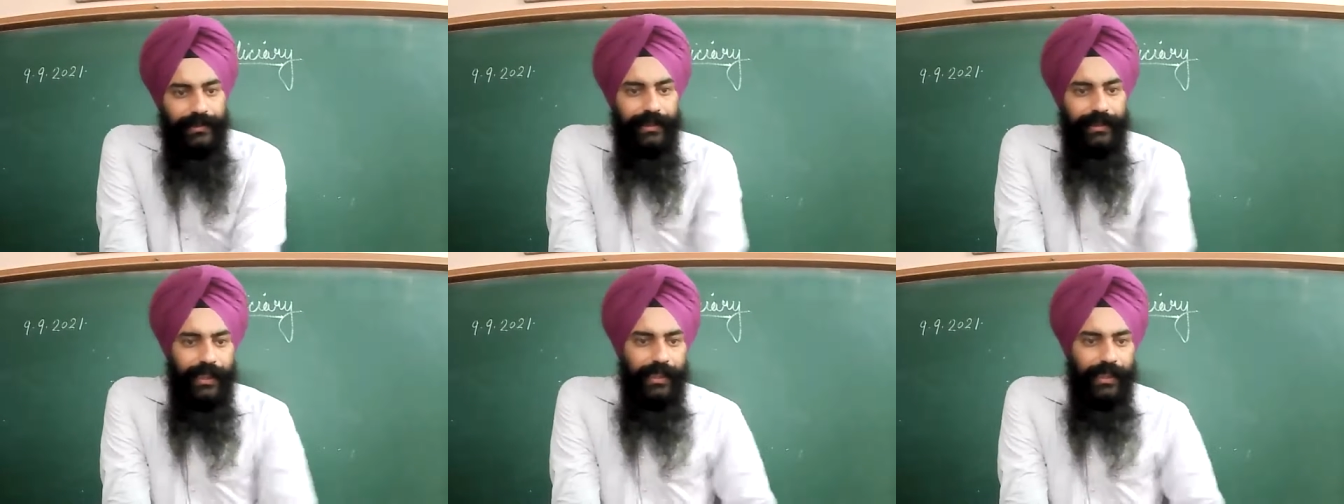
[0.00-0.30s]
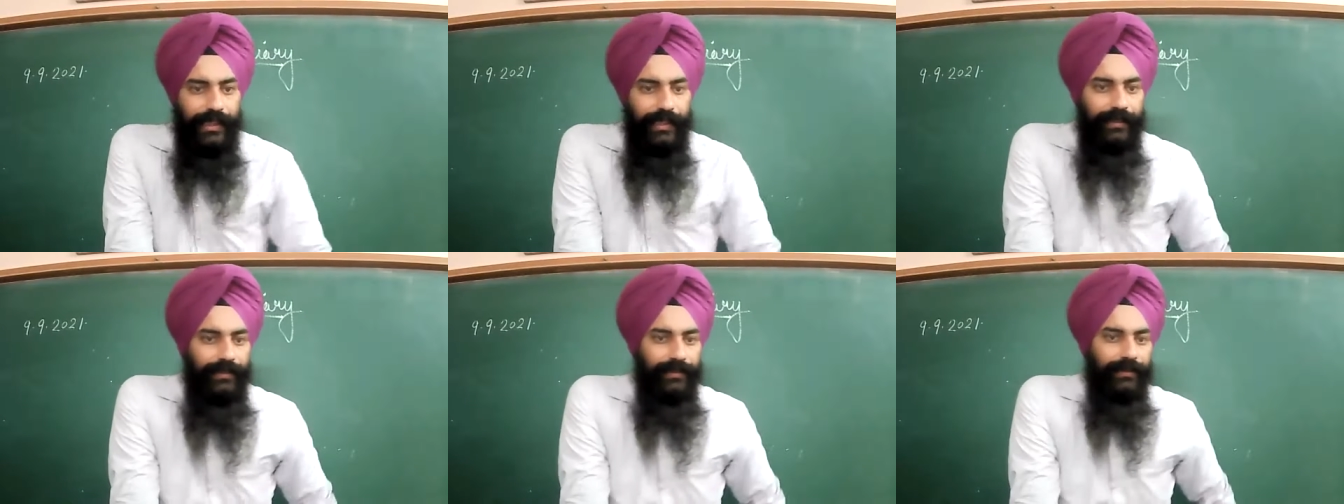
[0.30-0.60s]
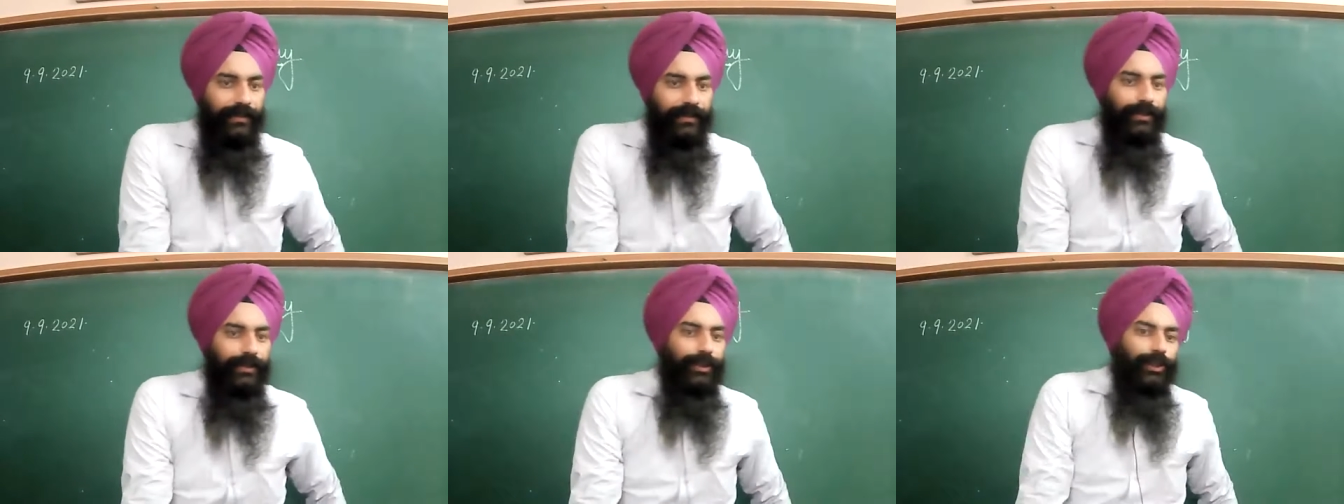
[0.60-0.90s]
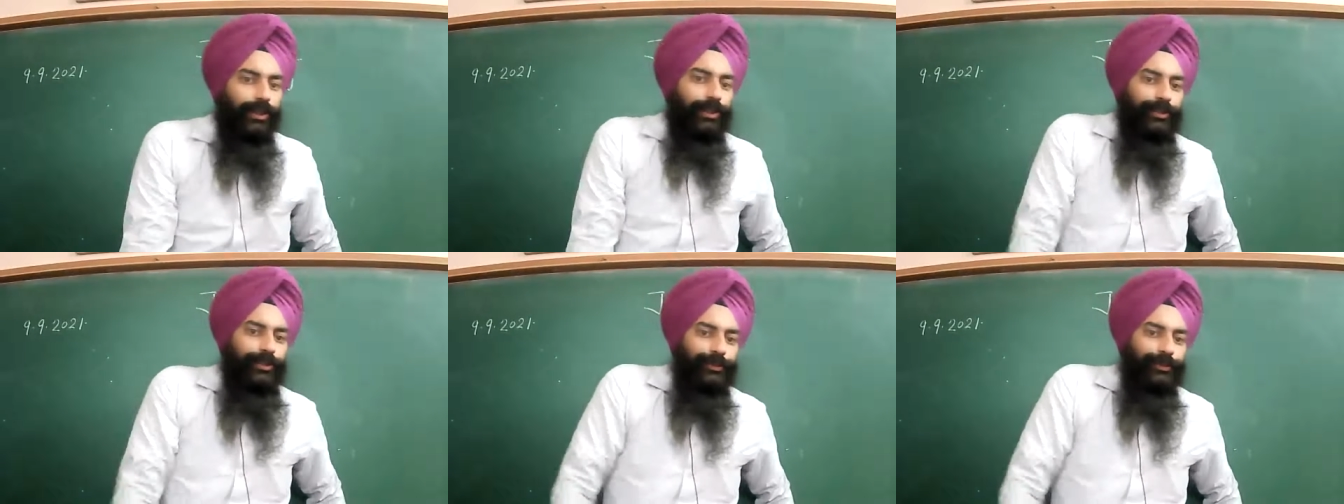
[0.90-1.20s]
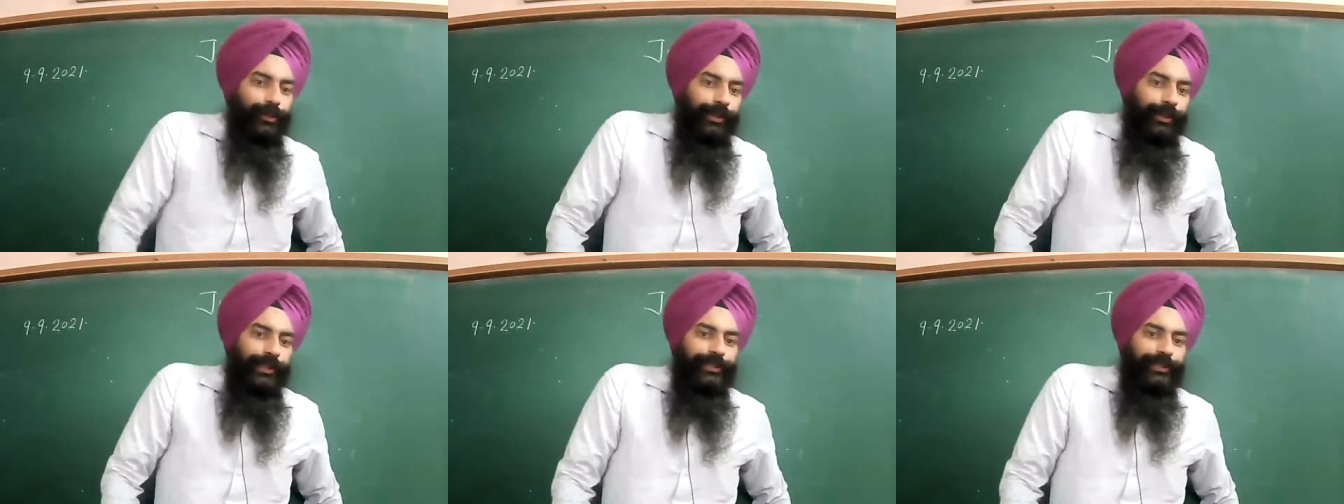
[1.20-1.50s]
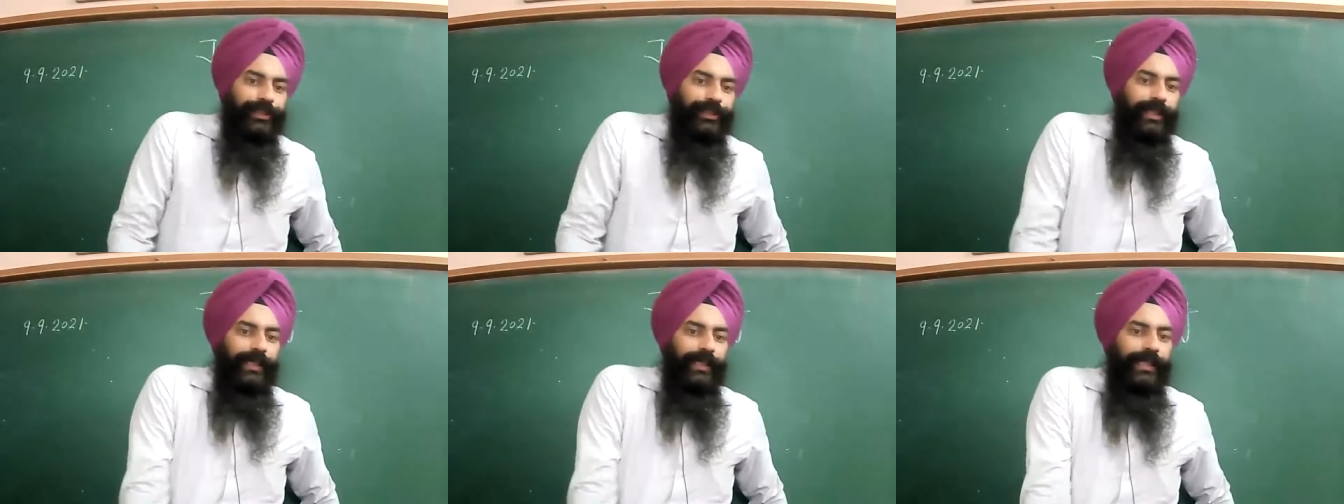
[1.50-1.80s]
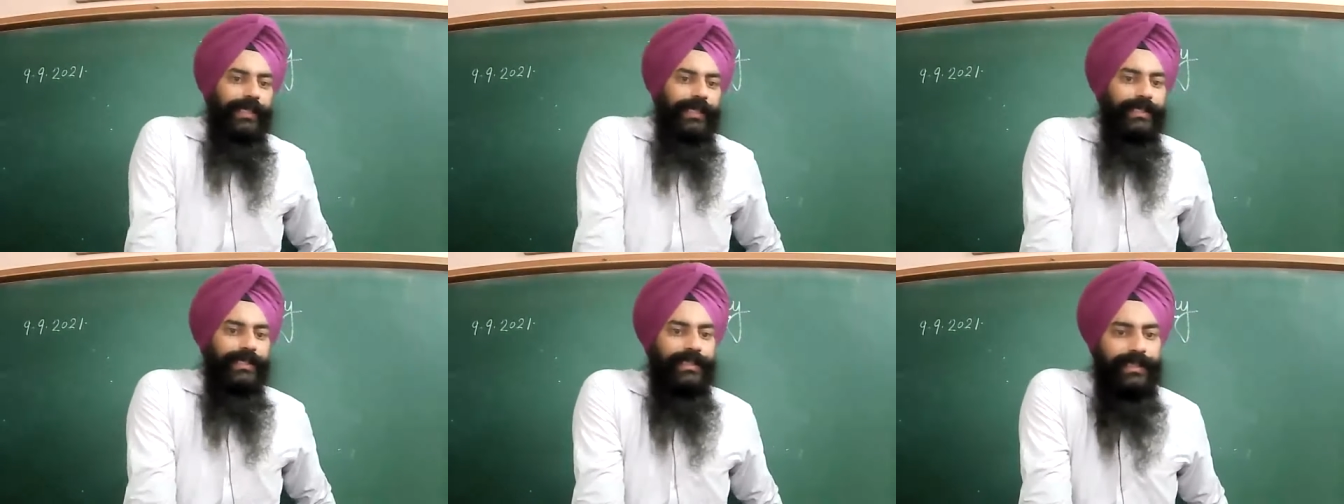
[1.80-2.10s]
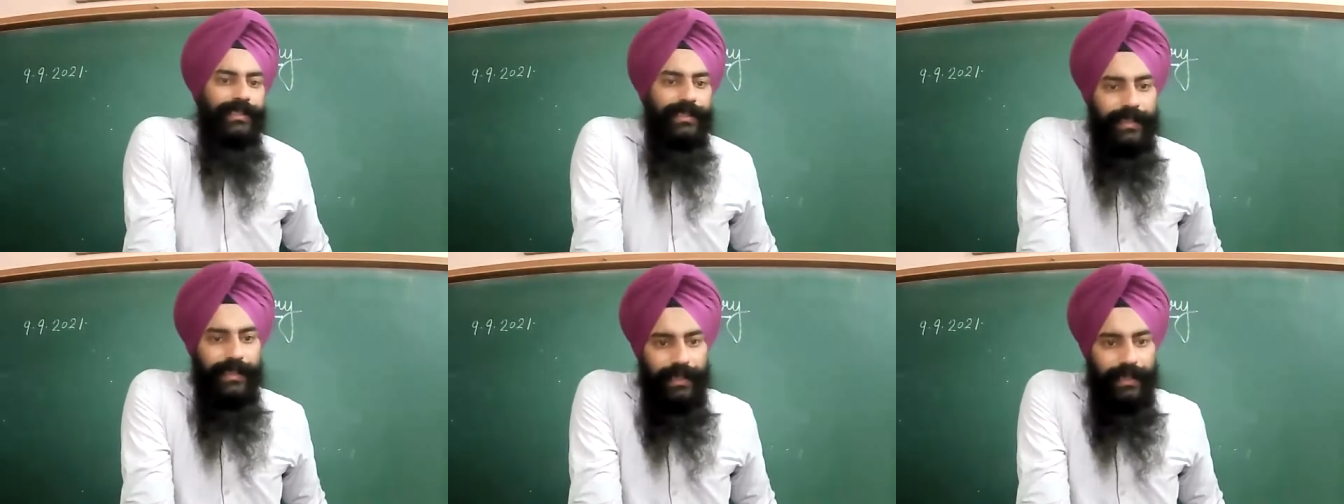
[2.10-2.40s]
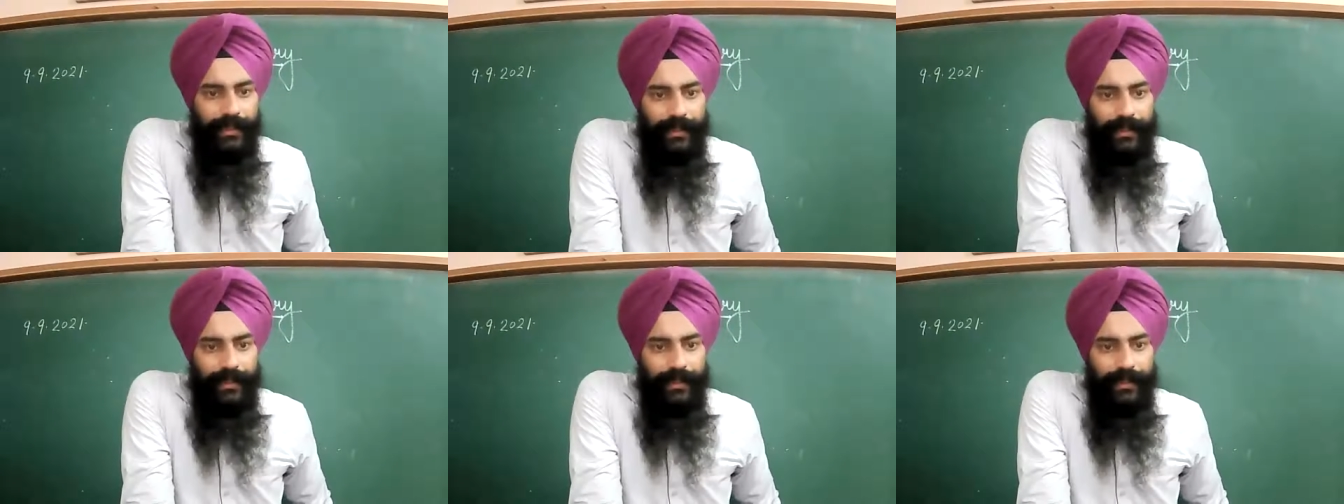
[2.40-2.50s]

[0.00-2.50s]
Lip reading: Third, judiciary is